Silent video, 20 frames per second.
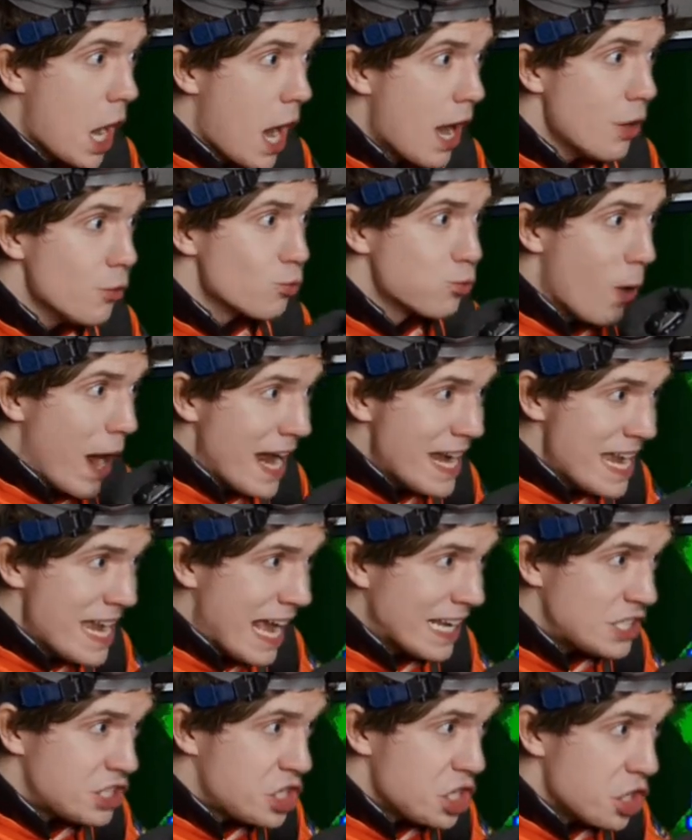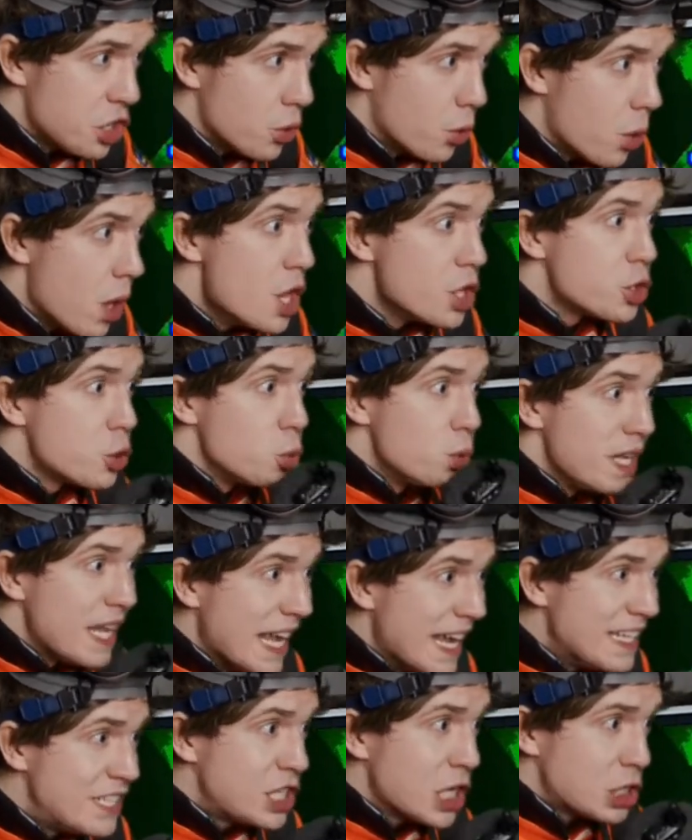dot right next to you.
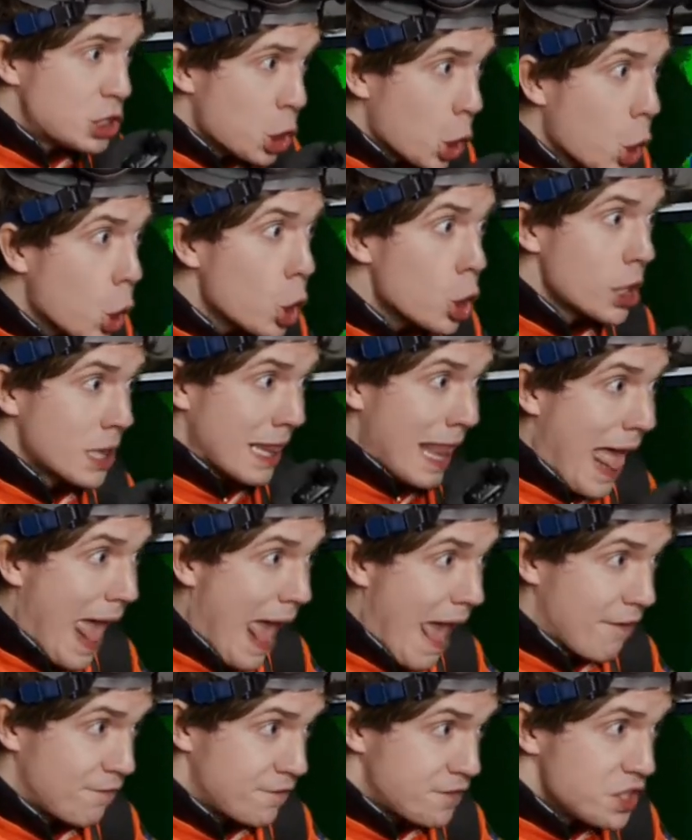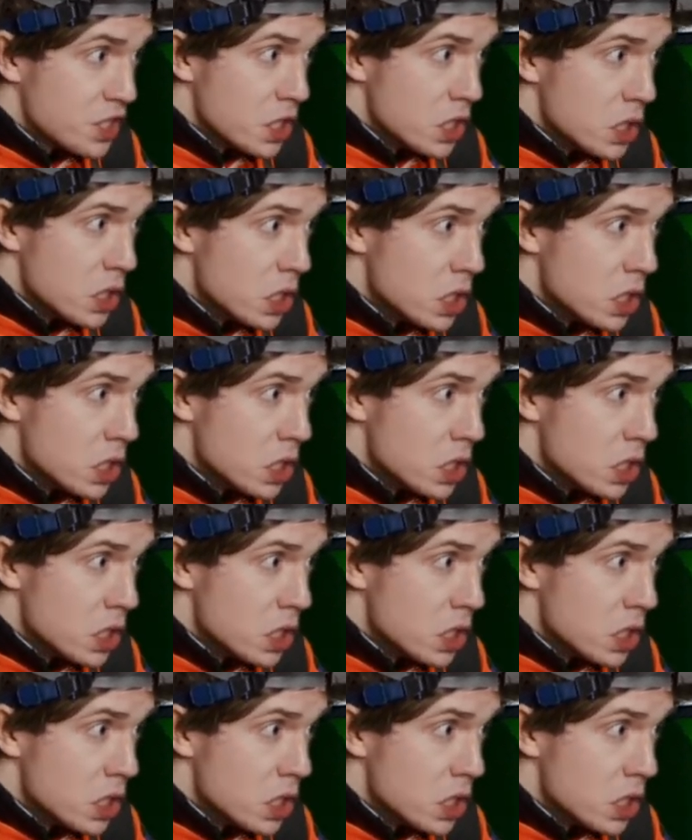You need to turn left.